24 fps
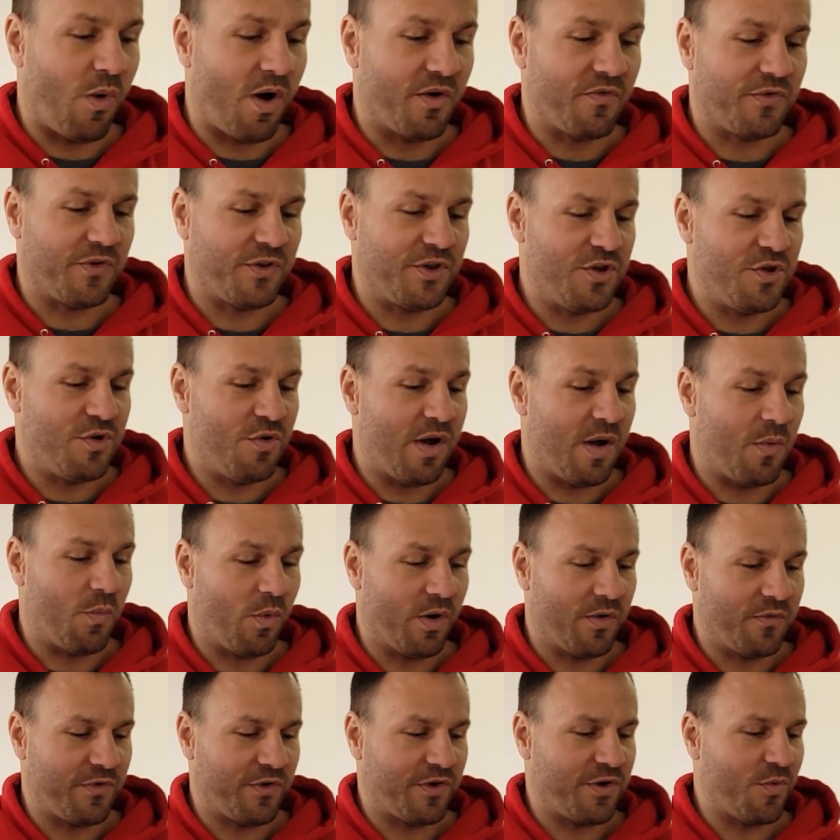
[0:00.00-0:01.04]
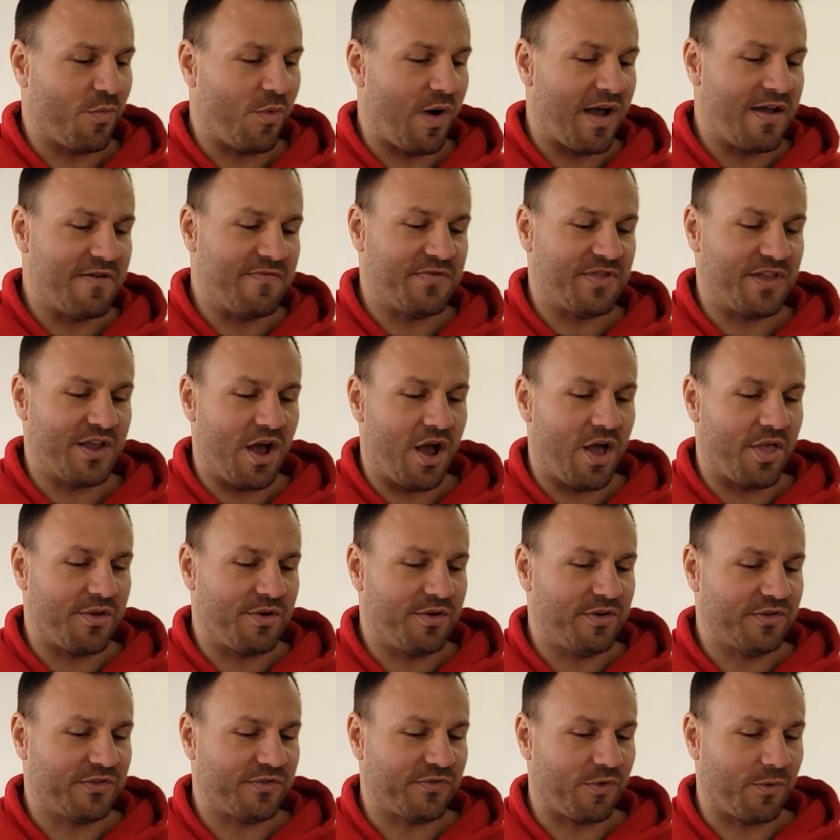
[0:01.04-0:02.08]
one for you and one for your wife. The
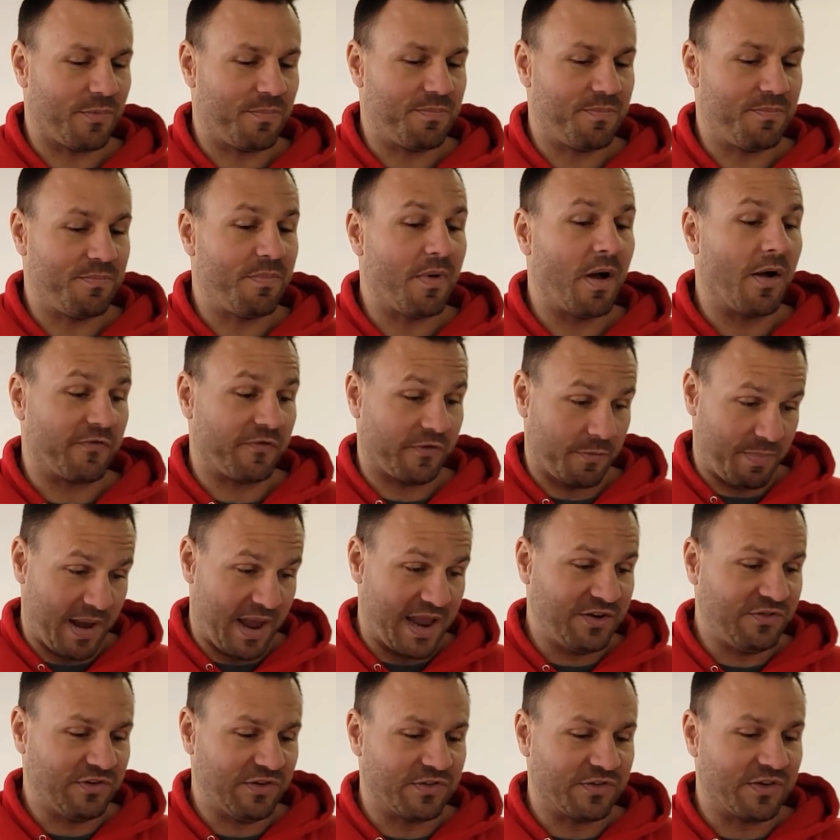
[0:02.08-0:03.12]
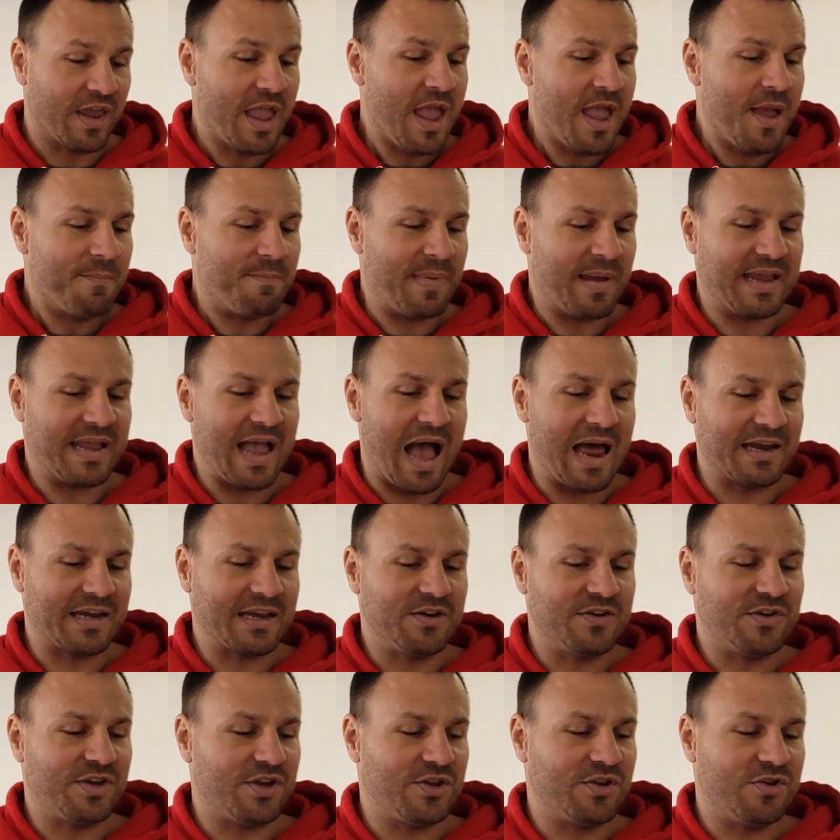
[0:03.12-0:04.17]
other is for, for patients. May okay. God
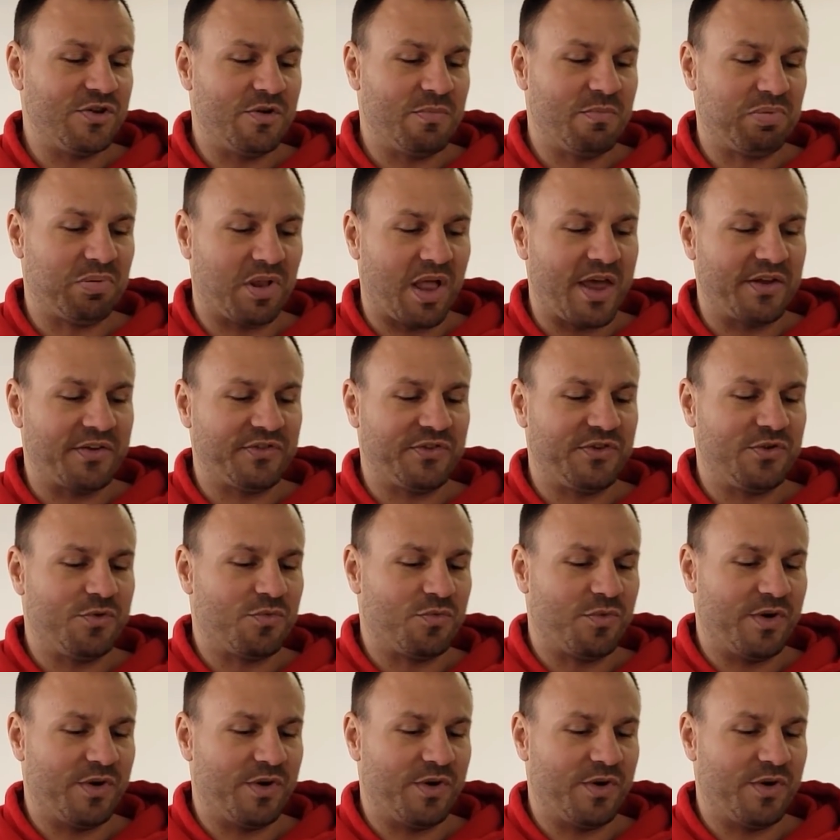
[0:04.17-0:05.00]
continue to bless you